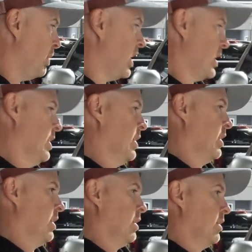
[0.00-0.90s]
But,
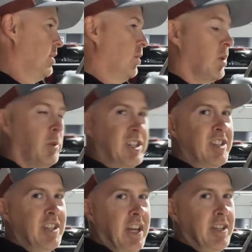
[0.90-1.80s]
well, what
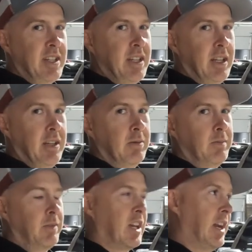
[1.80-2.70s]
does the A C
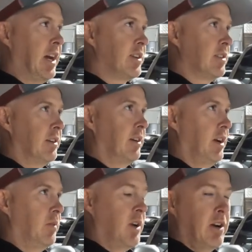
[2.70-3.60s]
connector
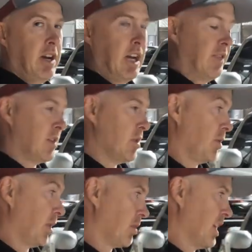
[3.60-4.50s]
and wiring have to do
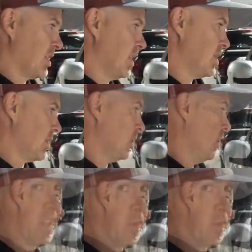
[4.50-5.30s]
with the crank sensor?